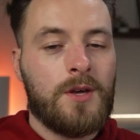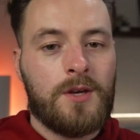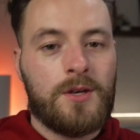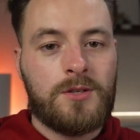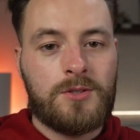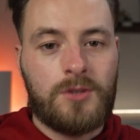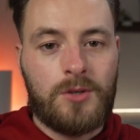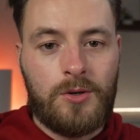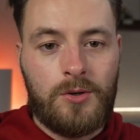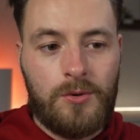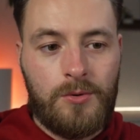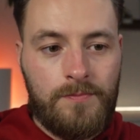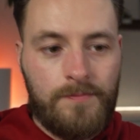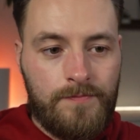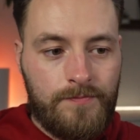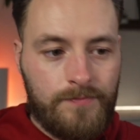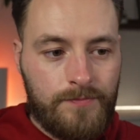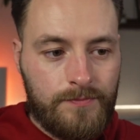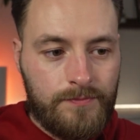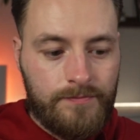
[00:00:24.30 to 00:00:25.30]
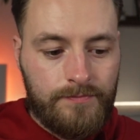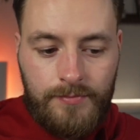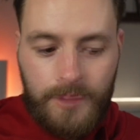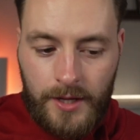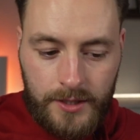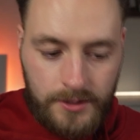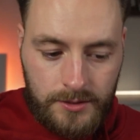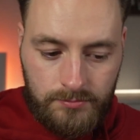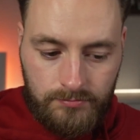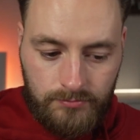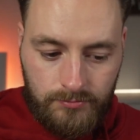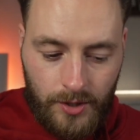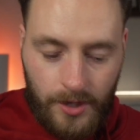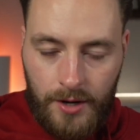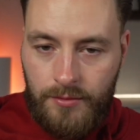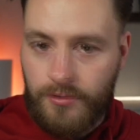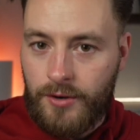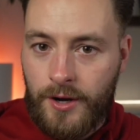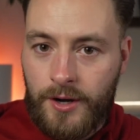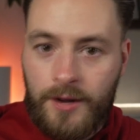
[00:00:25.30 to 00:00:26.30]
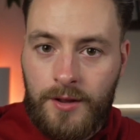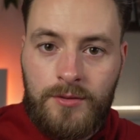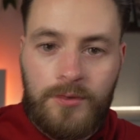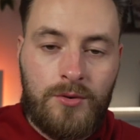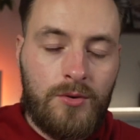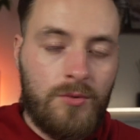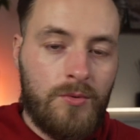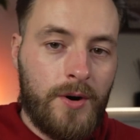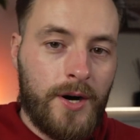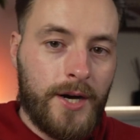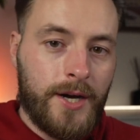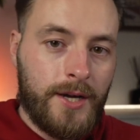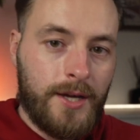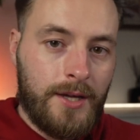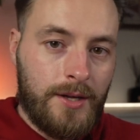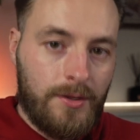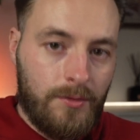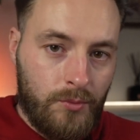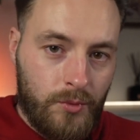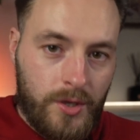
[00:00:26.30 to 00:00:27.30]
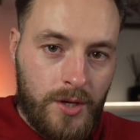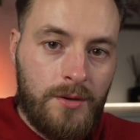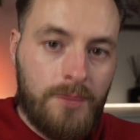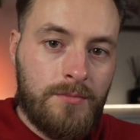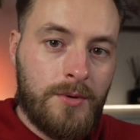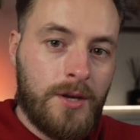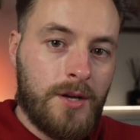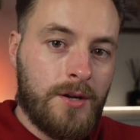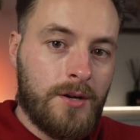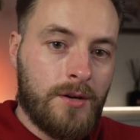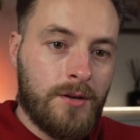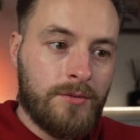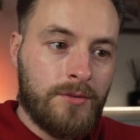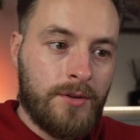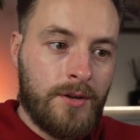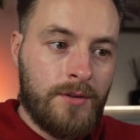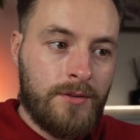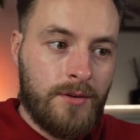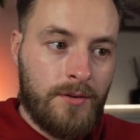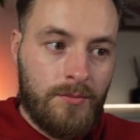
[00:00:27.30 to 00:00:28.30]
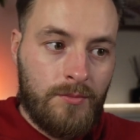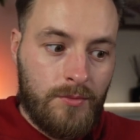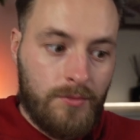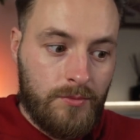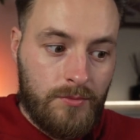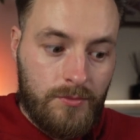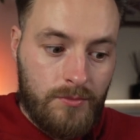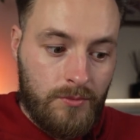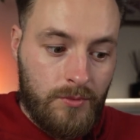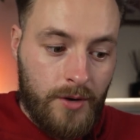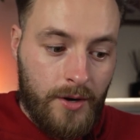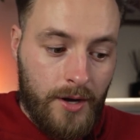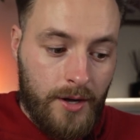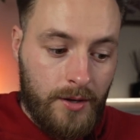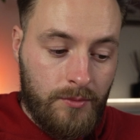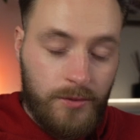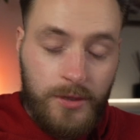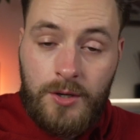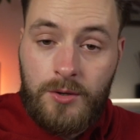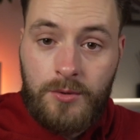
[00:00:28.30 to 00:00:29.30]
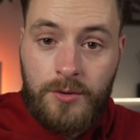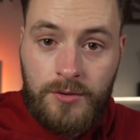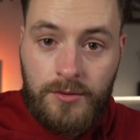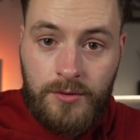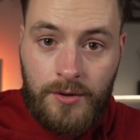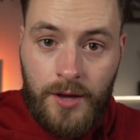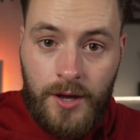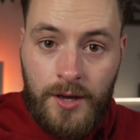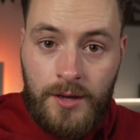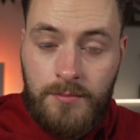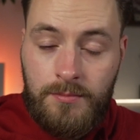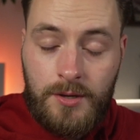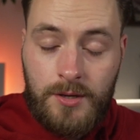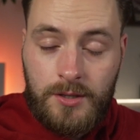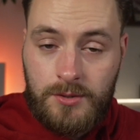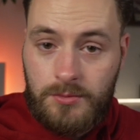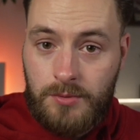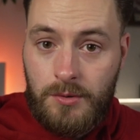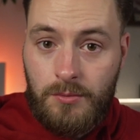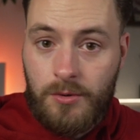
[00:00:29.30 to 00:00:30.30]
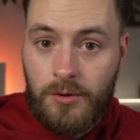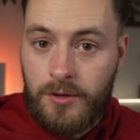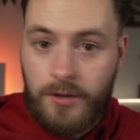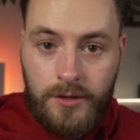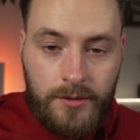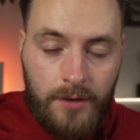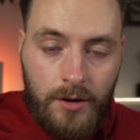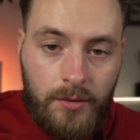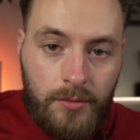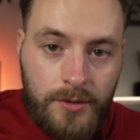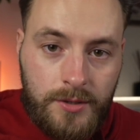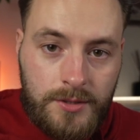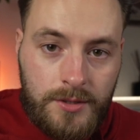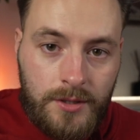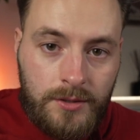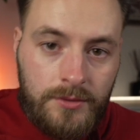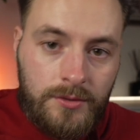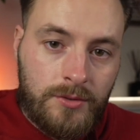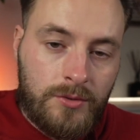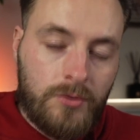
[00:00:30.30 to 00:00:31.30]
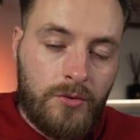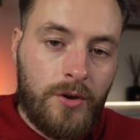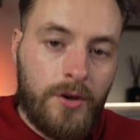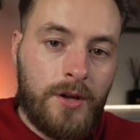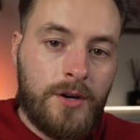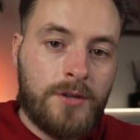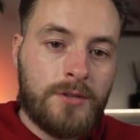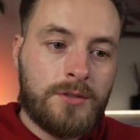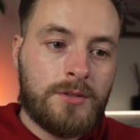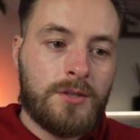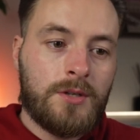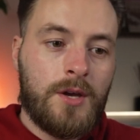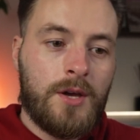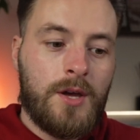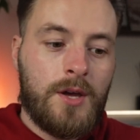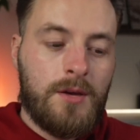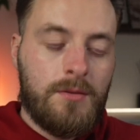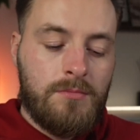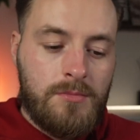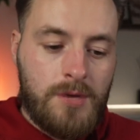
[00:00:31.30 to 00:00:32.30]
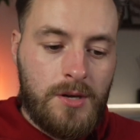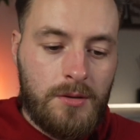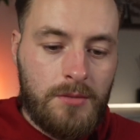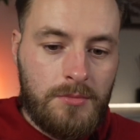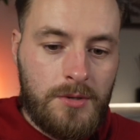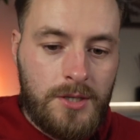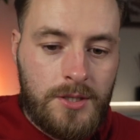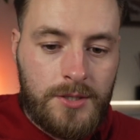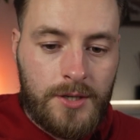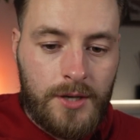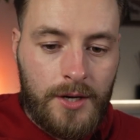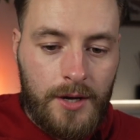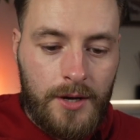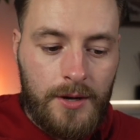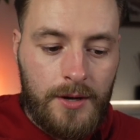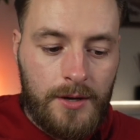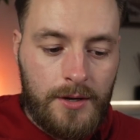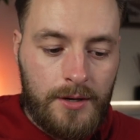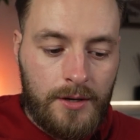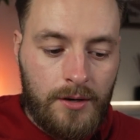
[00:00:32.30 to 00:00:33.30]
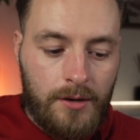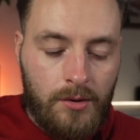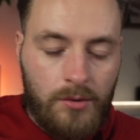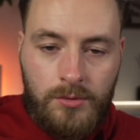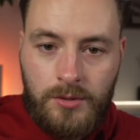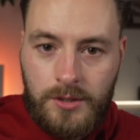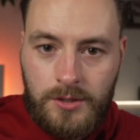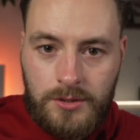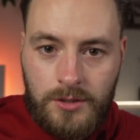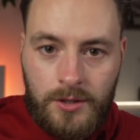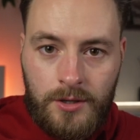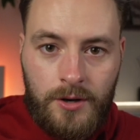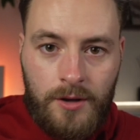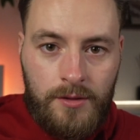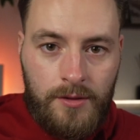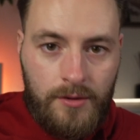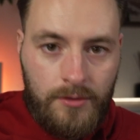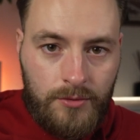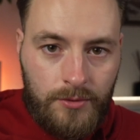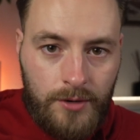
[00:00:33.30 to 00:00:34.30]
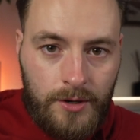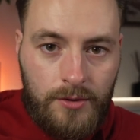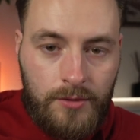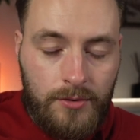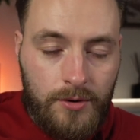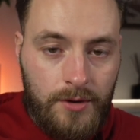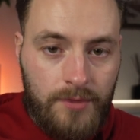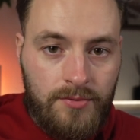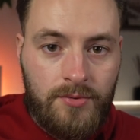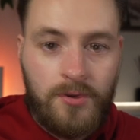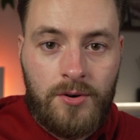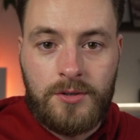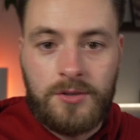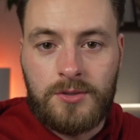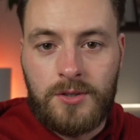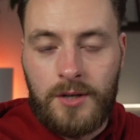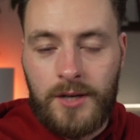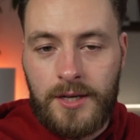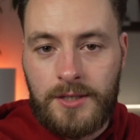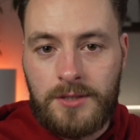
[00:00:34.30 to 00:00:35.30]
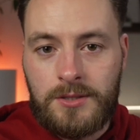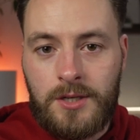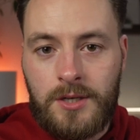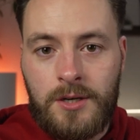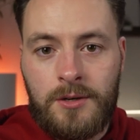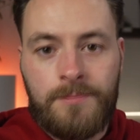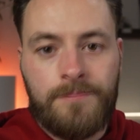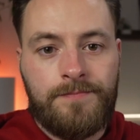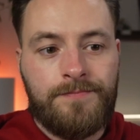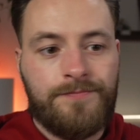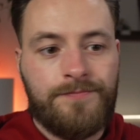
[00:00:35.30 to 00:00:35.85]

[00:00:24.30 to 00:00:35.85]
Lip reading: So, let's dive right into why we make content and why we do it today, because we were not always content creators. Me and Misha only started in 2024, so last year.